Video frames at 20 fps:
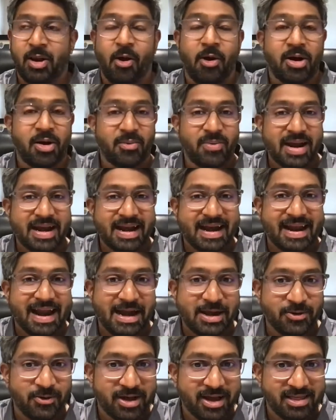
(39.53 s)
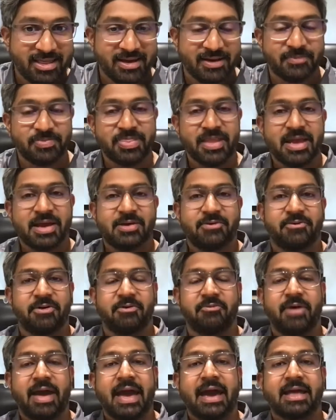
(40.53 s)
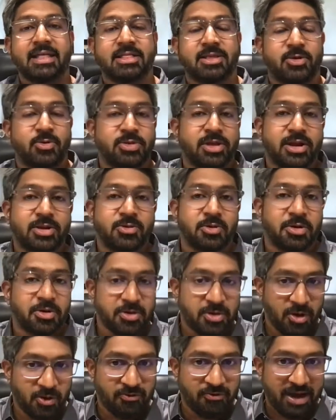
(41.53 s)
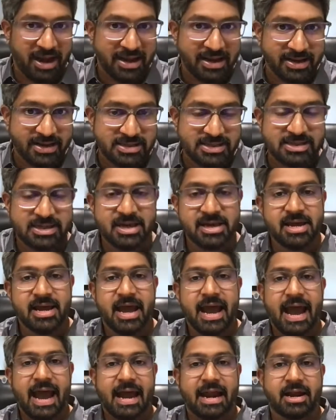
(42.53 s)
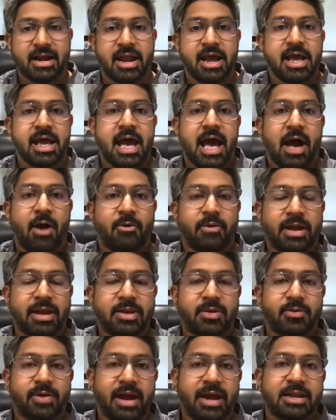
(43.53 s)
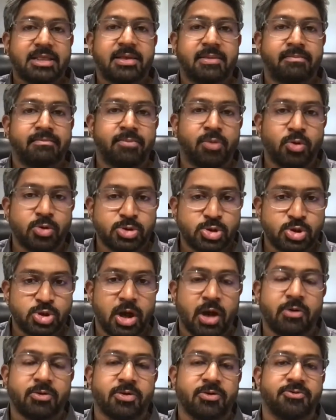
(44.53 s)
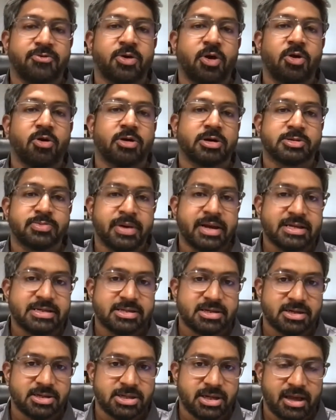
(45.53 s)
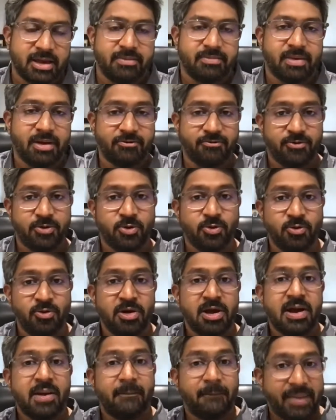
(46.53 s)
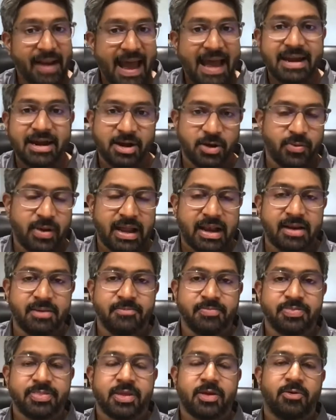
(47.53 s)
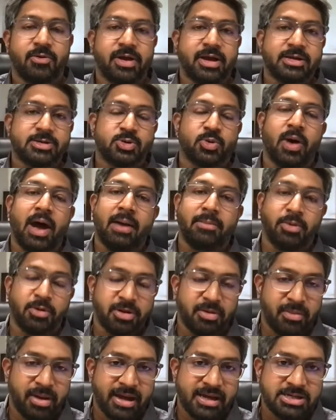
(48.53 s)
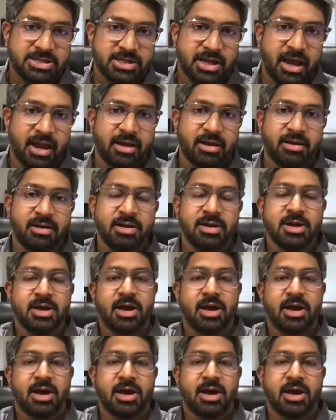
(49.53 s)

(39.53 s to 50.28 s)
awaited get together wherein you need to look your finest. And how can you get the most out of your cosmetic surgery if you plan it well? Okay, so I'm Dr. Mahesh Nair,